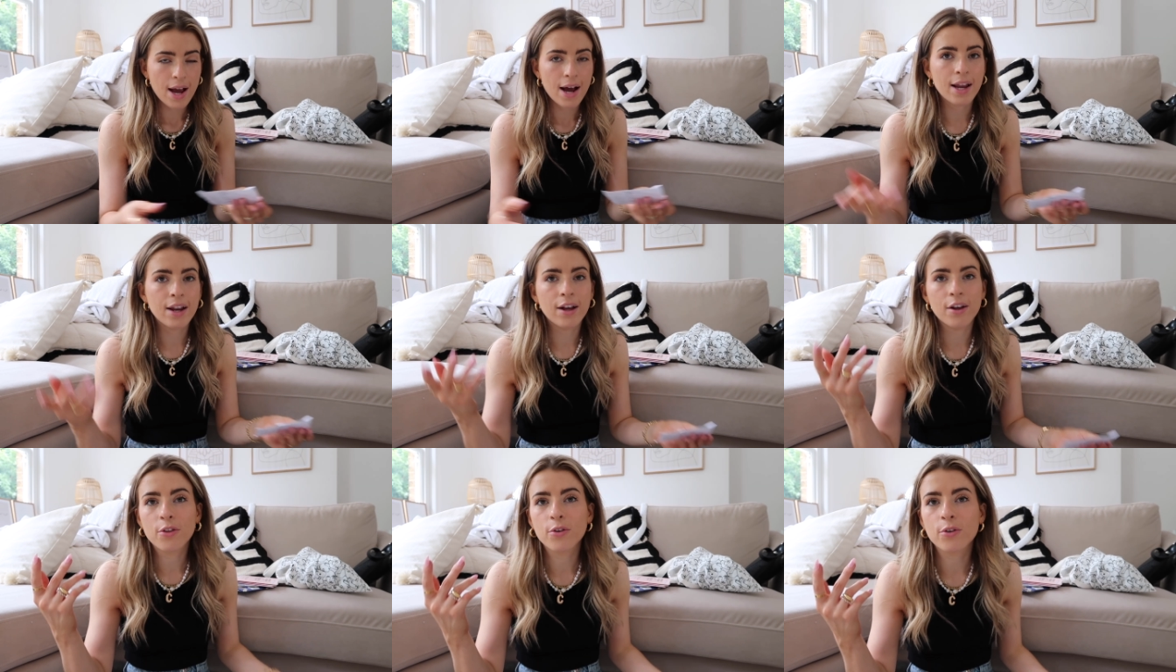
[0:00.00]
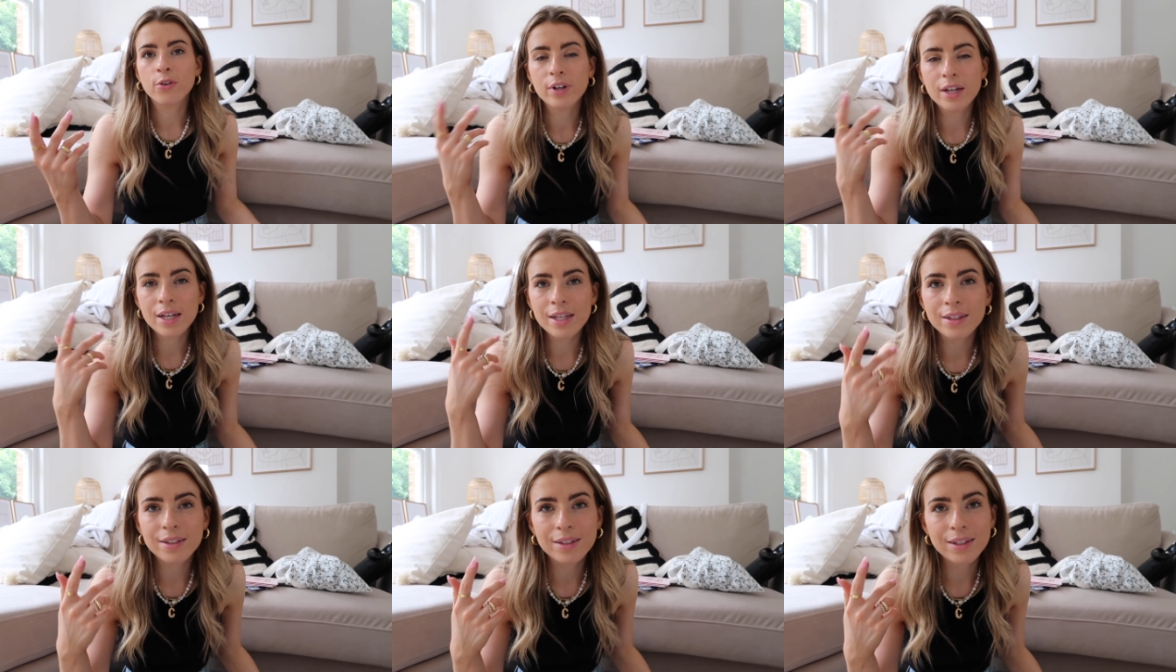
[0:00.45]
and I thought
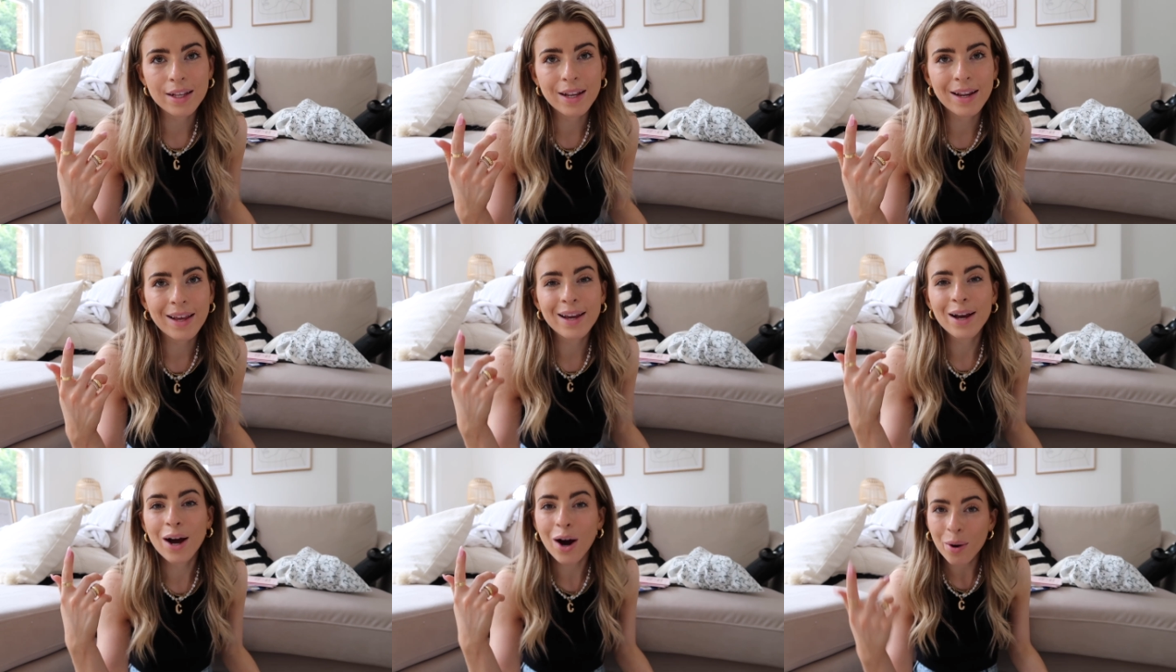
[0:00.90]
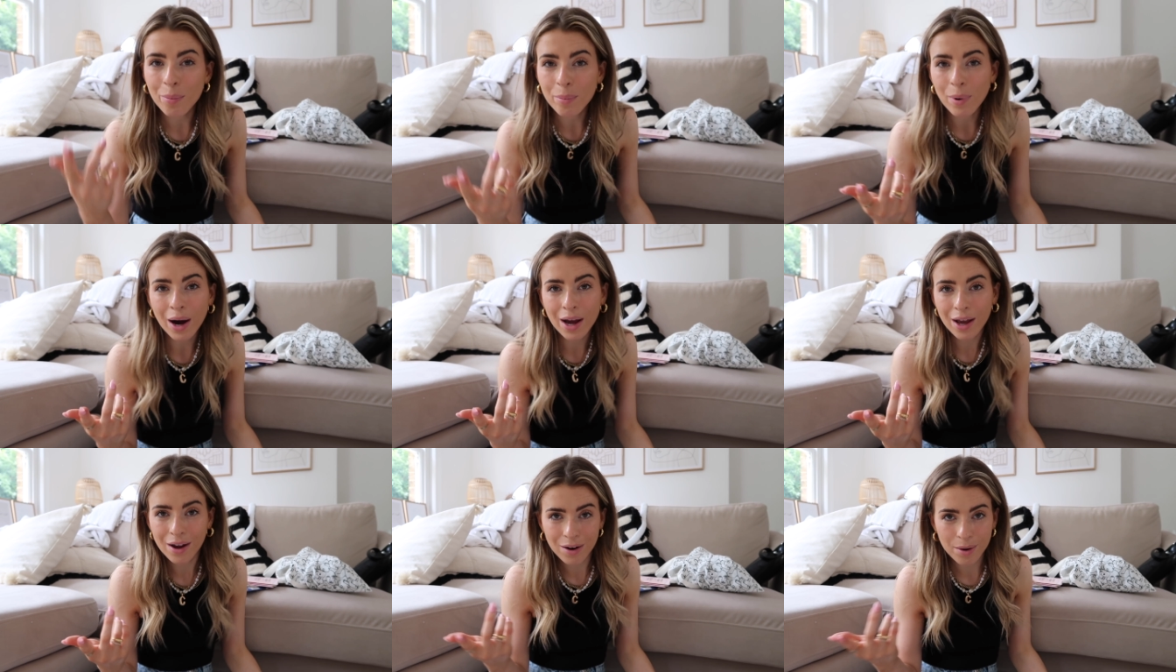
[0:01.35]
instantly I'll
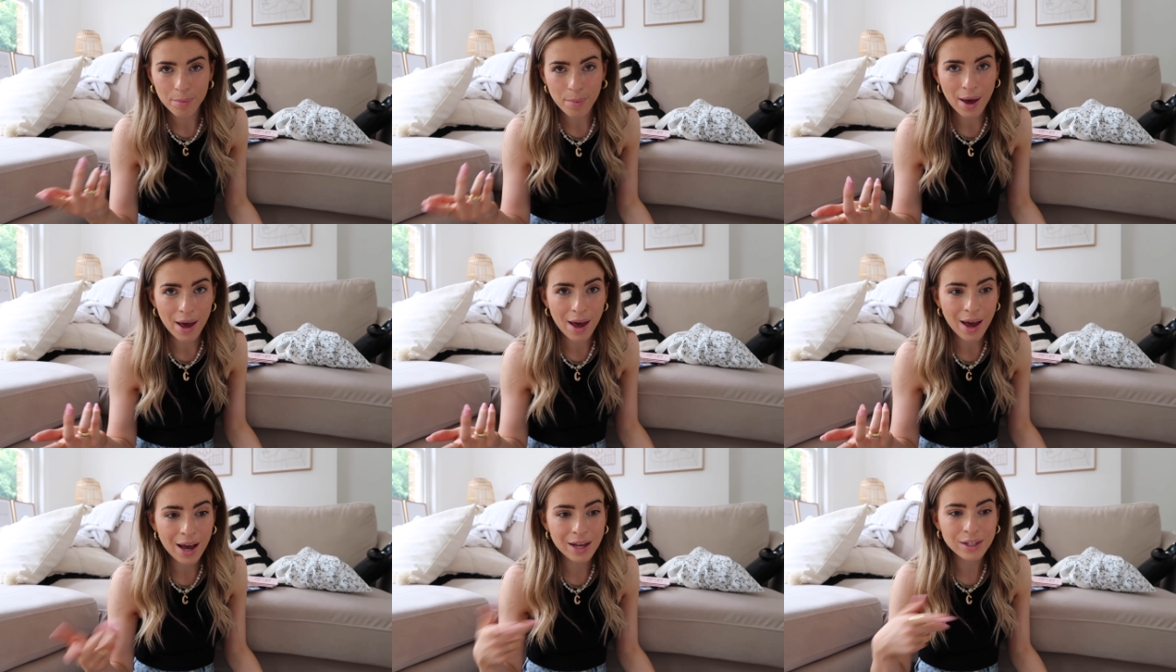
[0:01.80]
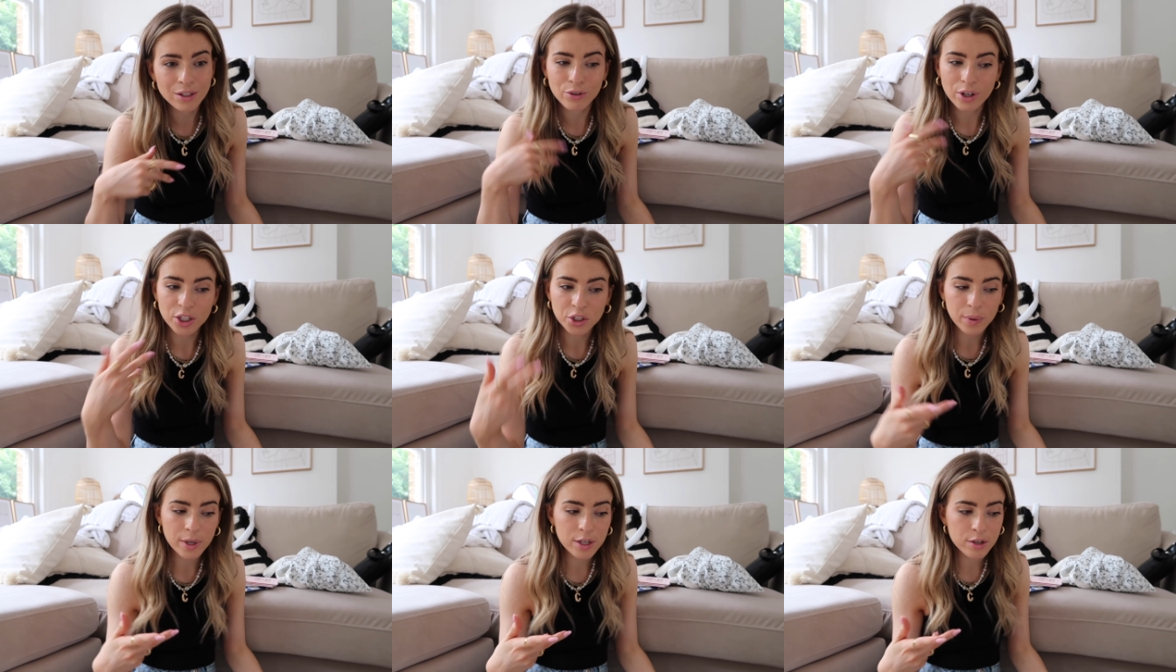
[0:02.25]
buy her a pair as a
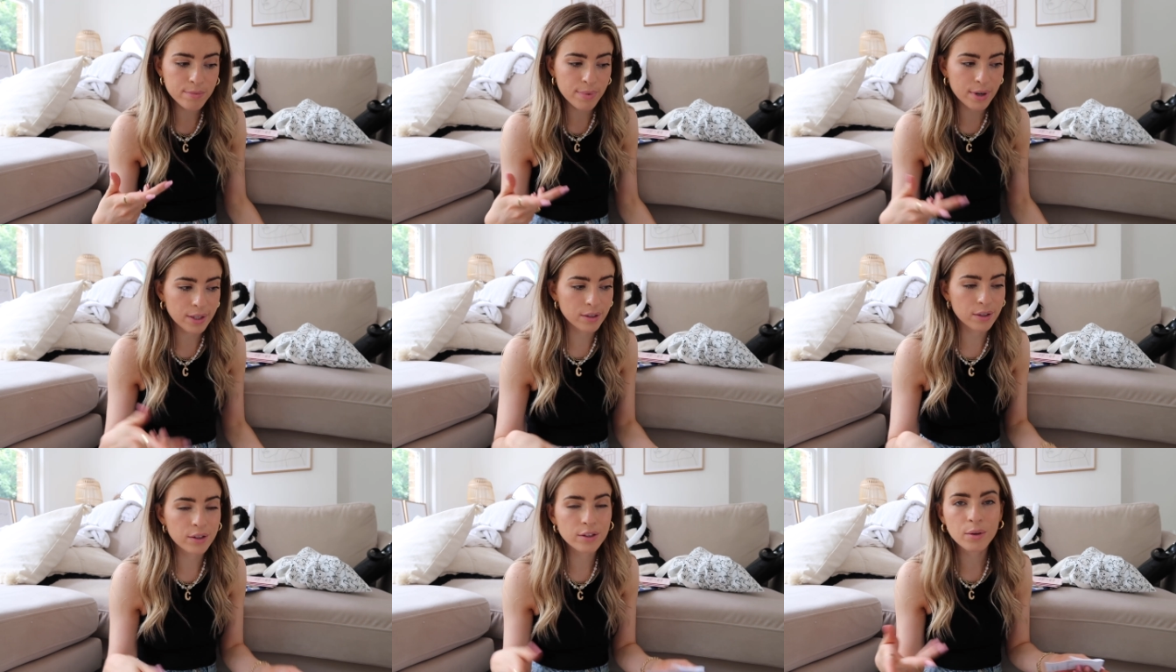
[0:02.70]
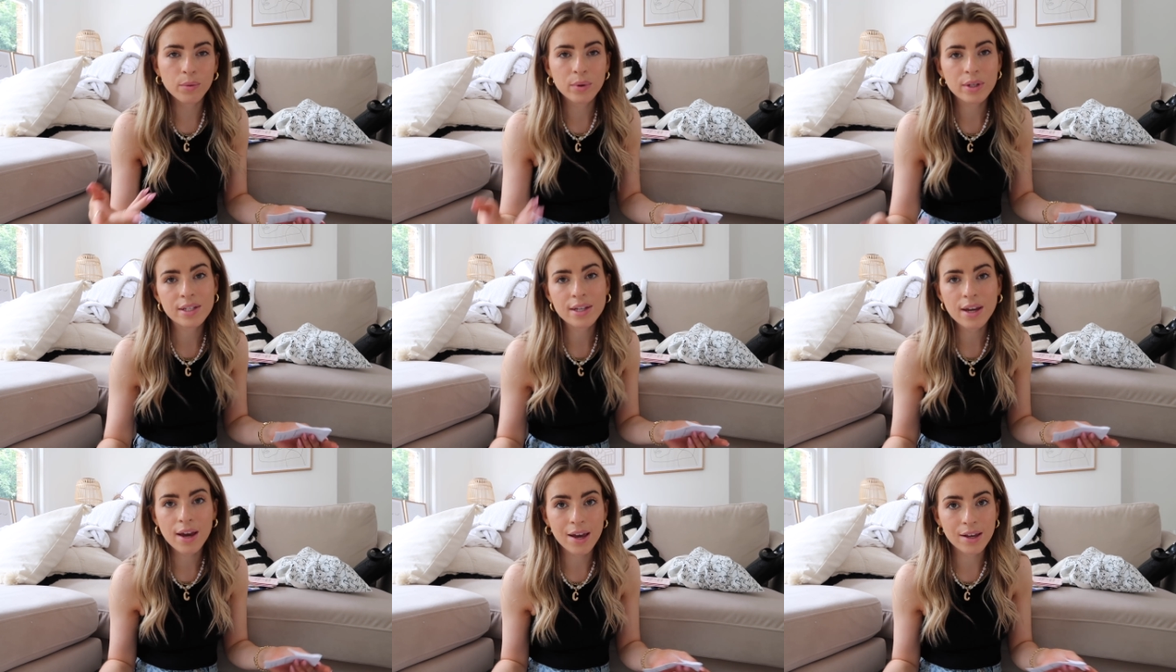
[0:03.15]
graduation present because I
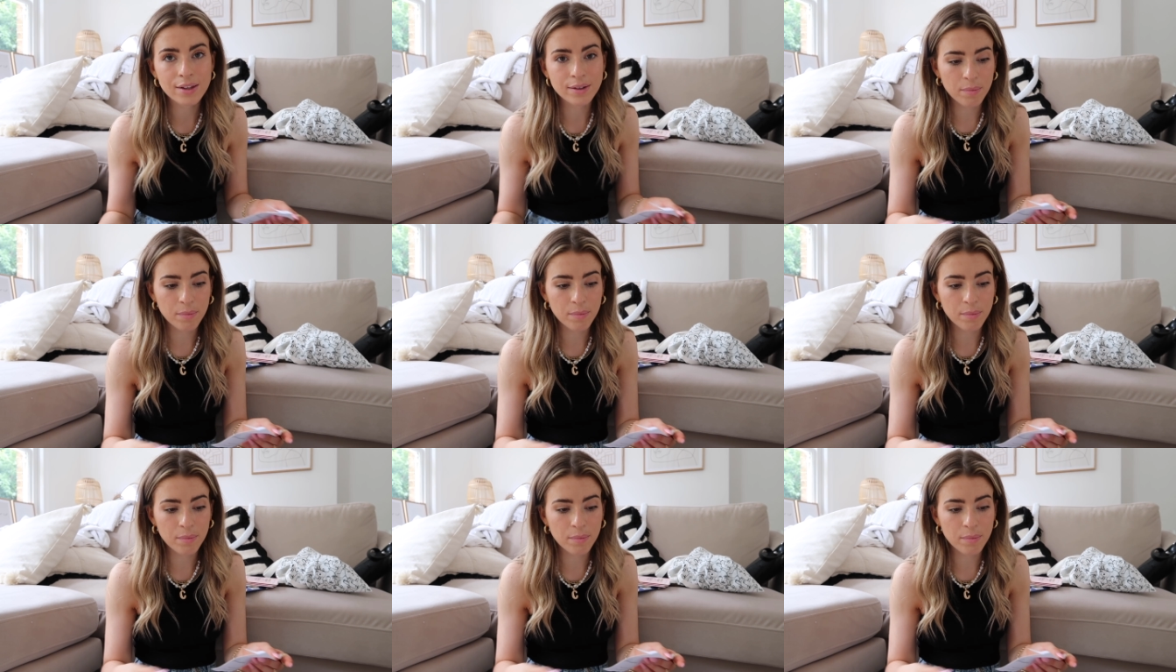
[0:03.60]
wanted to get her